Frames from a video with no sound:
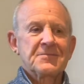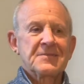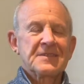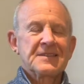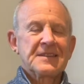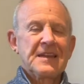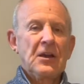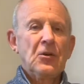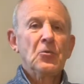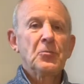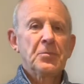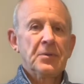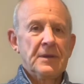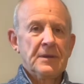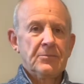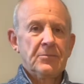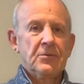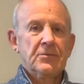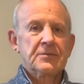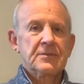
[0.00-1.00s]
tell
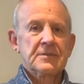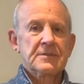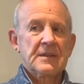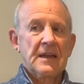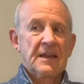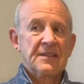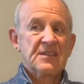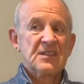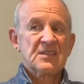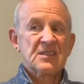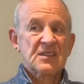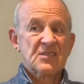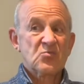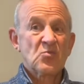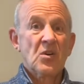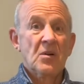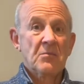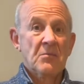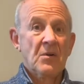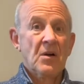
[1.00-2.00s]
people, to say, this is
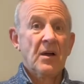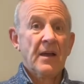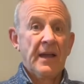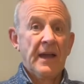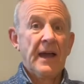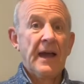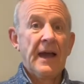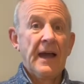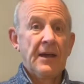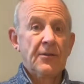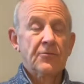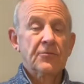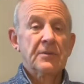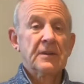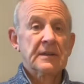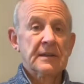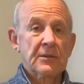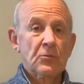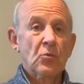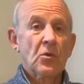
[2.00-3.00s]
what my heart
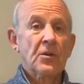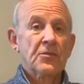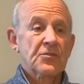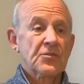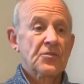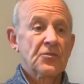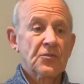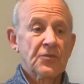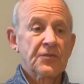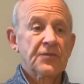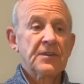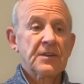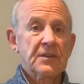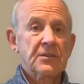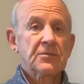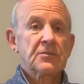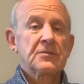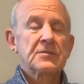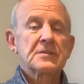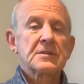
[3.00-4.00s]
really wants or
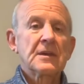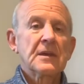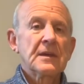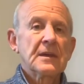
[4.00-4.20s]
feels.